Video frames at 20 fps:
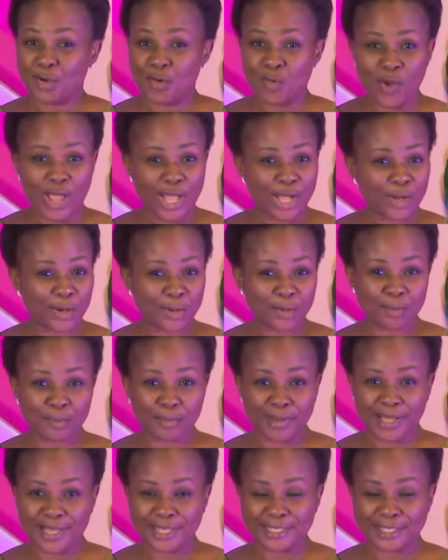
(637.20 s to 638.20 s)
Welcome
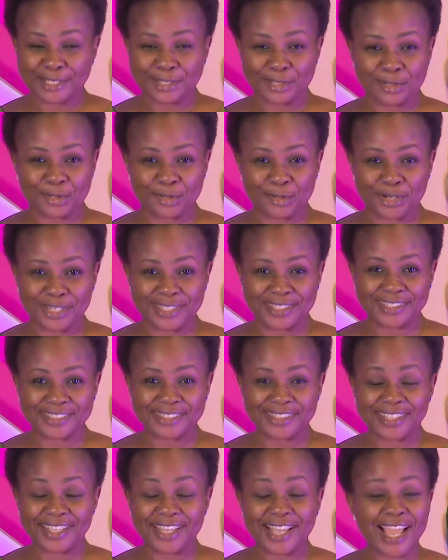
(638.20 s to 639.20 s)
back, children.
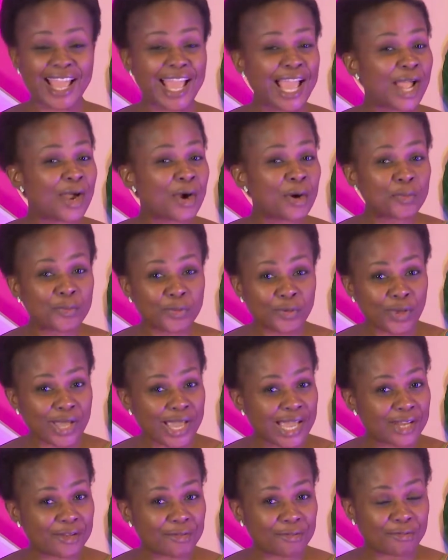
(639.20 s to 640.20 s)
I hope you
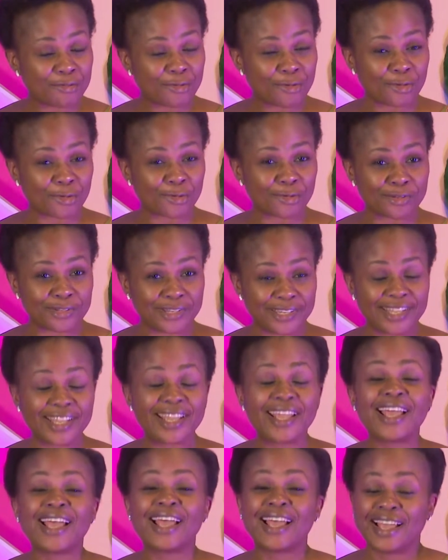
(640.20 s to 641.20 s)
had fun.
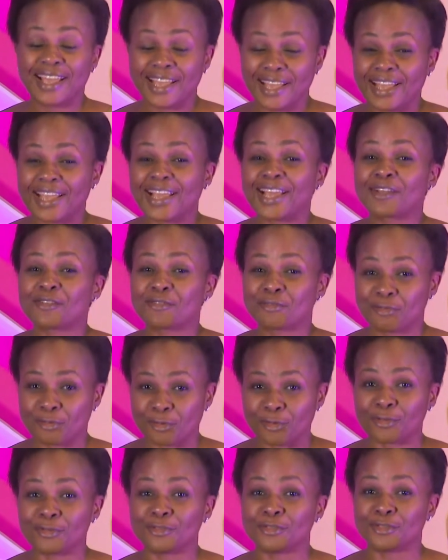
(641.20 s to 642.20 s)
I had
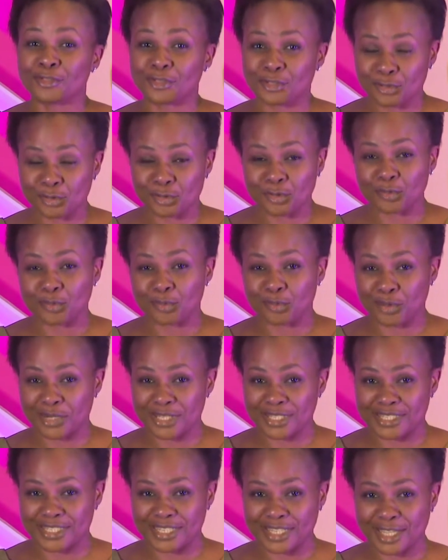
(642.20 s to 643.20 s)
fun too,
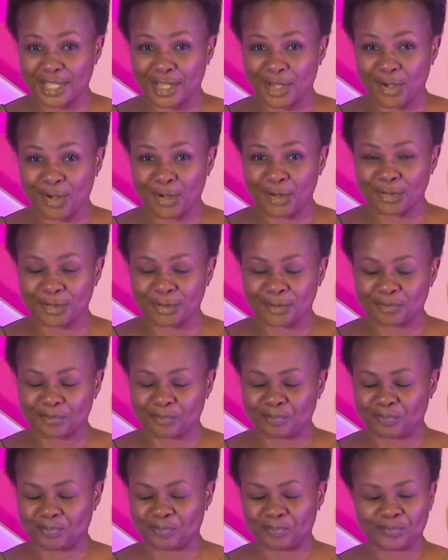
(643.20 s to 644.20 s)
praising God.
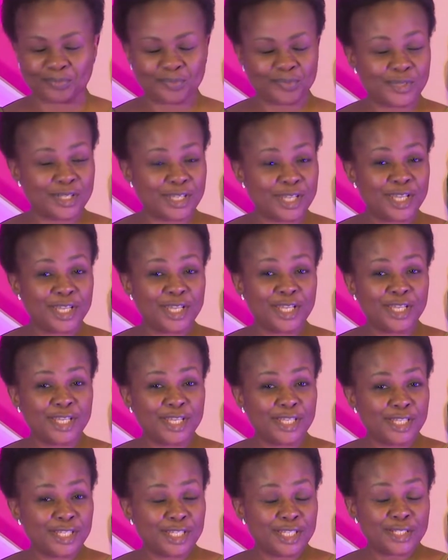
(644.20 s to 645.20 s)

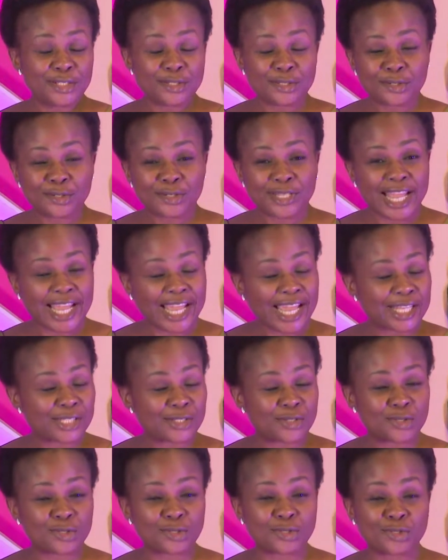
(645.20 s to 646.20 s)
You know, like I
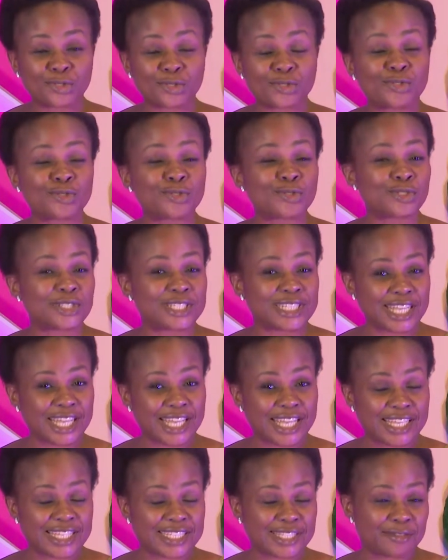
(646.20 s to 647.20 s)
told you,
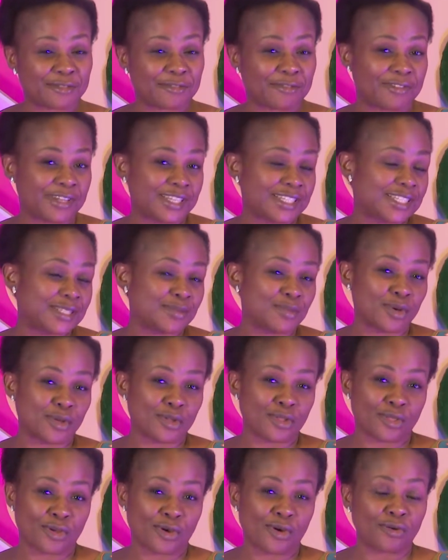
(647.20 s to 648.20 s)
today is the first
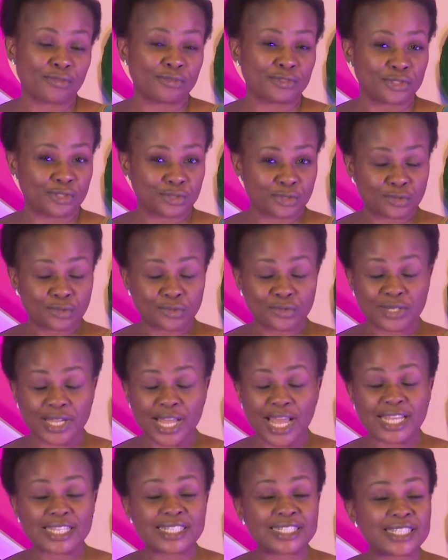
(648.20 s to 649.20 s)
month of June,
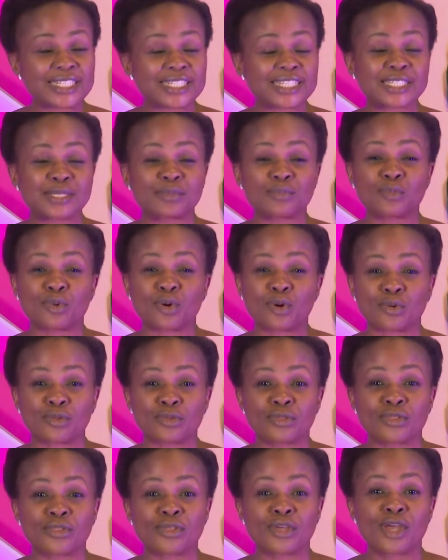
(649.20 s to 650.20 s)
and this
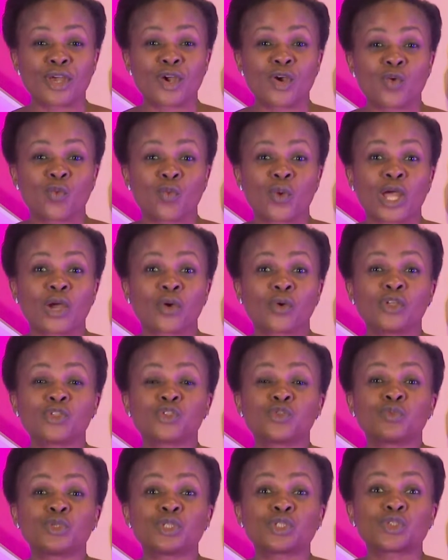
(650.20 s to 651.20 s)
month we're going
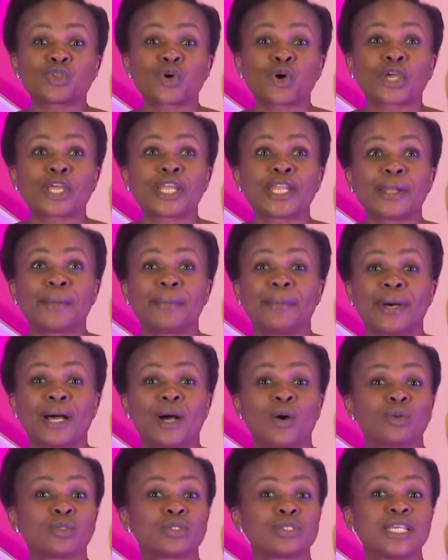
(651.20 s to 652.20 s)
to be talking
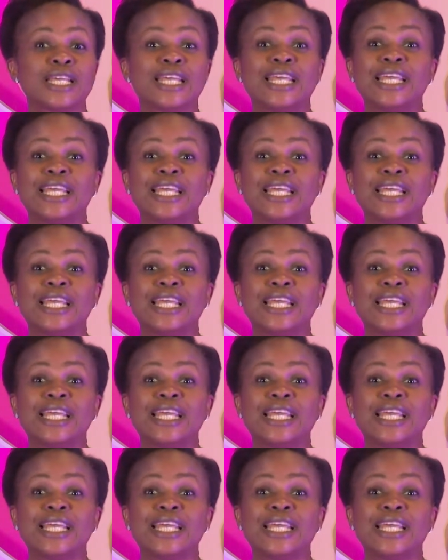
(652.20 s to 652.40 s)
about